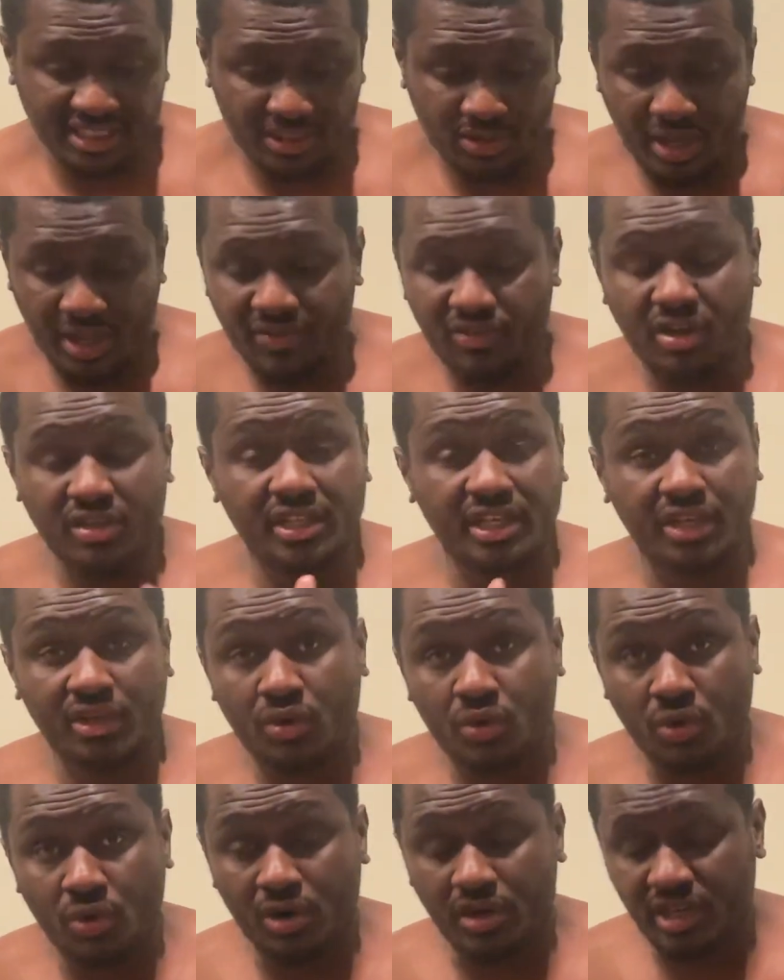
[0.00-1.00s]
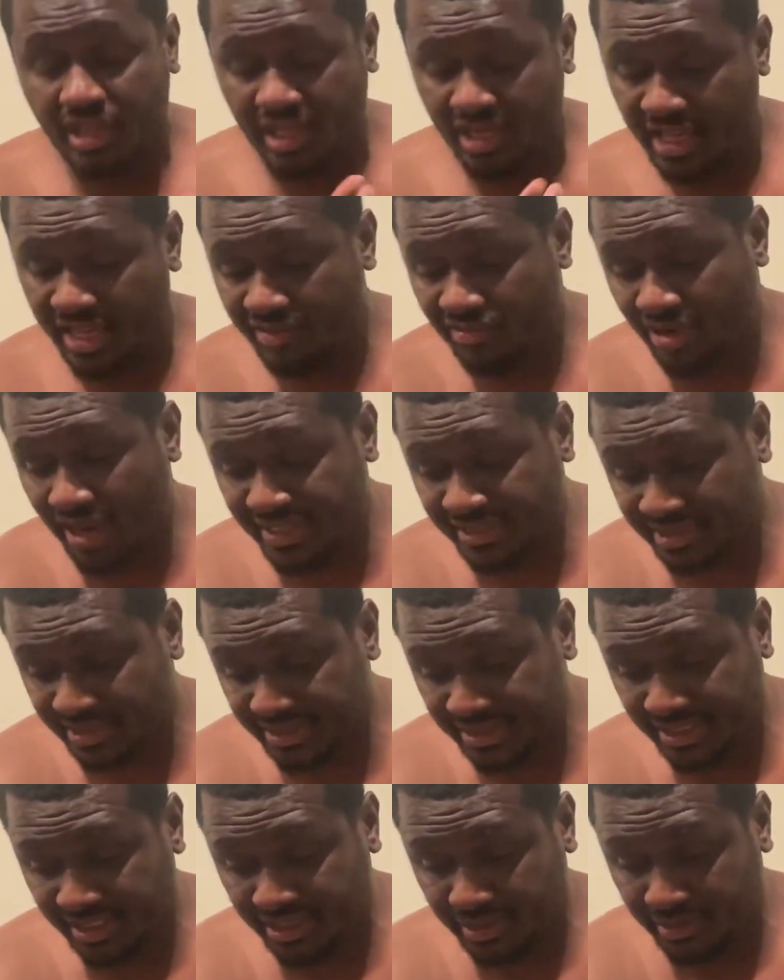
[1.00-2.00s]
you have all that corn and that rice
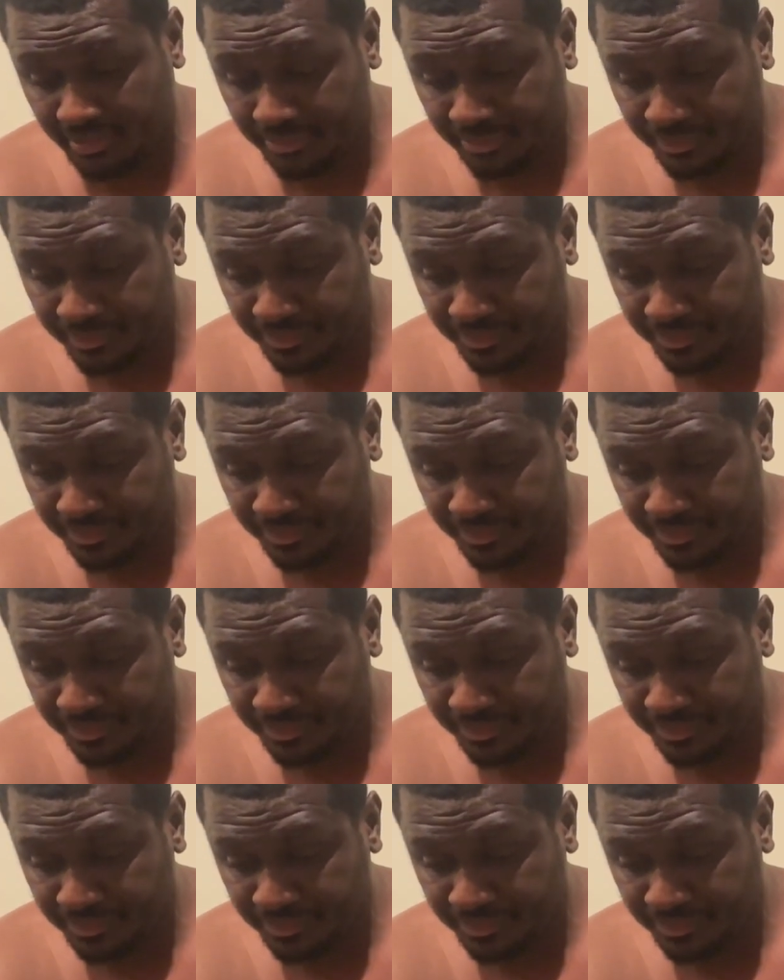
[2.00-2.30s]
in there.